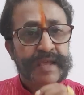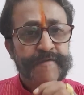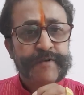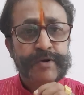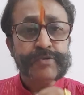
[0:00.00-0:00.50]

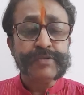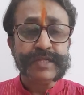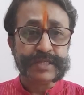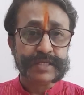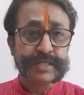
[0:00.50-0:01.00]
If you do
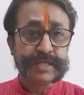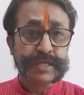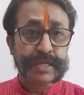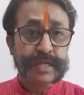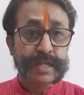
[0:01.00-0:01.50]
this,
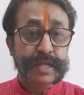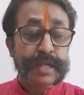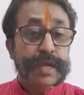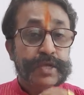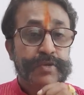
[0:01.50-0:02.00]

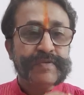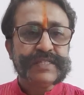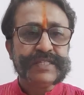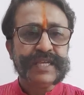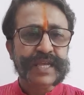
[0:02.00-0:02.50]
you will
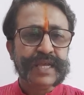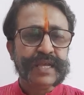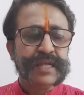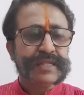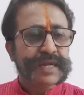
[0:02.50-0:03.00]
see
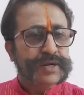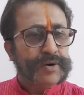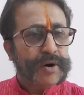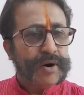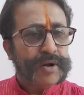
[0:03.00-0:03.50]
that
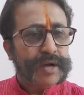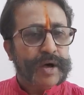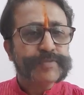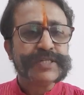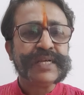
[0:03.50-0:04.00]
all
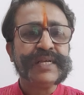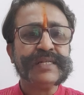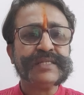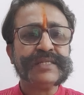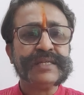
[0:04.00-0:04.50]

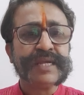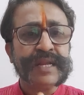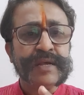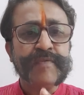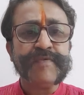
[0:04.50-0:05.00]
obstacles
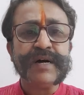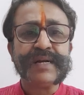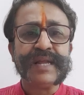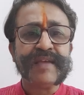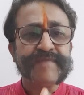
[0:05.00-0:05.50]
in your
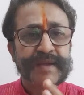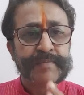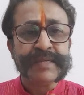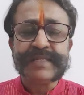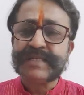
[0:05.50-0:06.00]
work life
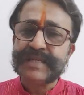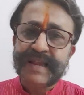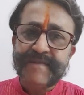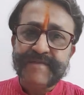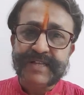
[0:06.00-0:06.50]
and business
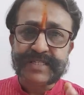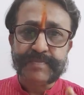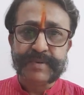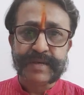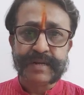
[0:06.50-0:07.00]
life
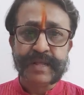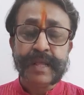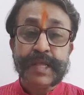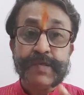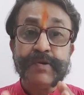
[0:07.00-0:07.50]
disappear.
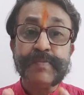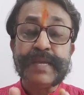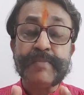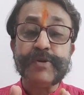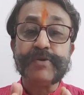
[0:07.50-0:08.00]
You will
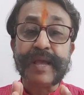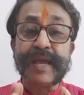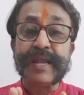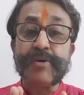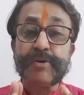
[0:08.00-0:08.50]
be able to
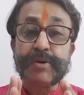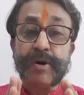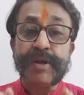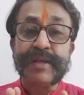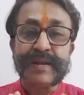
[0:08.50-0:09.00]
carry out
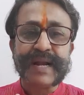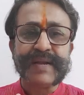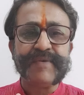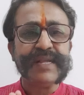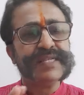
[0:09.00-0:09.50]
all your
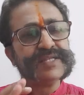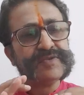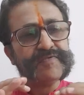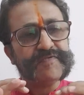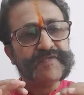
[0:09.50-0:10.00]
activities
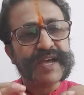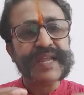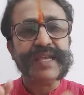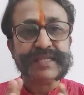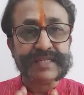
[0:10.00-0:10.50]

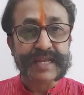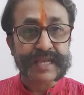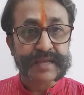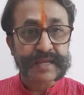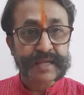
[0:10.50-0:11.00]
very easily.